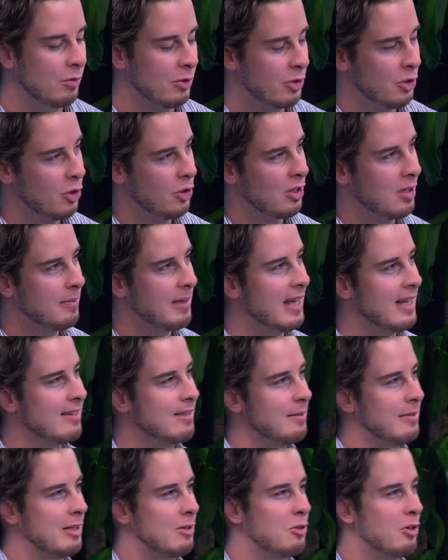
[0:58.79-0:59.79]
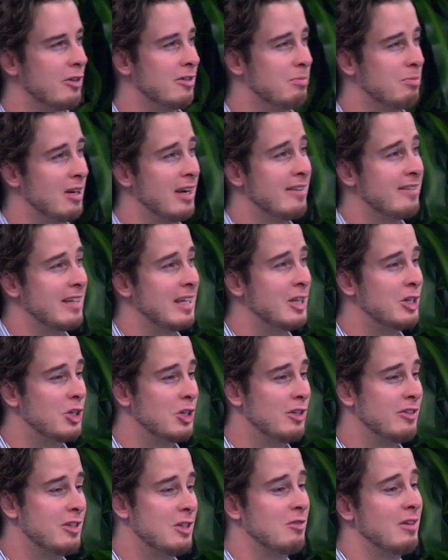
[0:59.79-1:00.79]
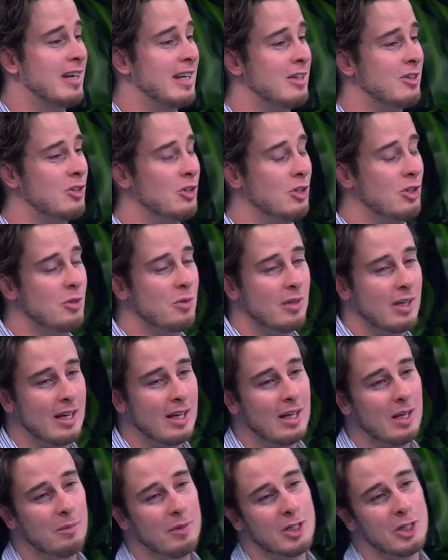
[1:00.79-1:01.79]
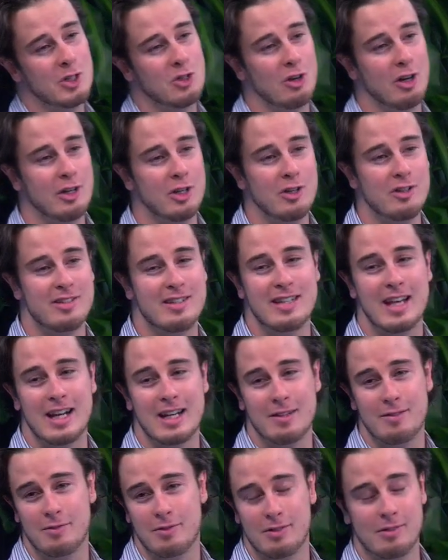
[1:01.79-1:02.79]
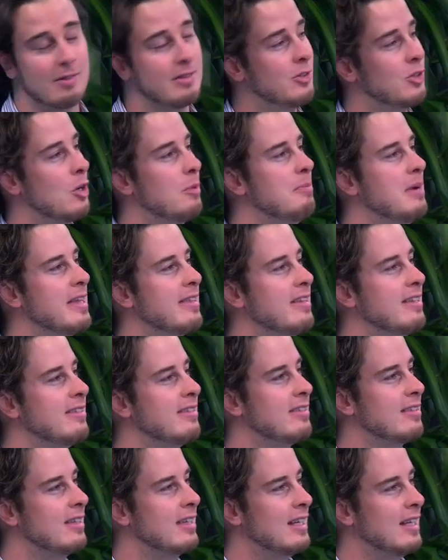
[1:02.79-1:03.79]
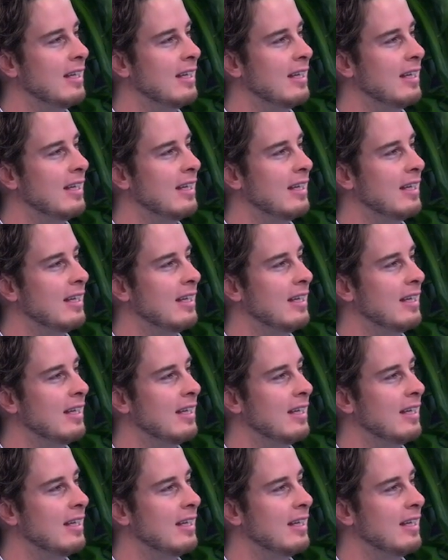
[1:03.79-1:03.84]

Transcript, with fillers: we'll talk about some of the cross-browser issues you run into uh, when you try and use native DOM methods.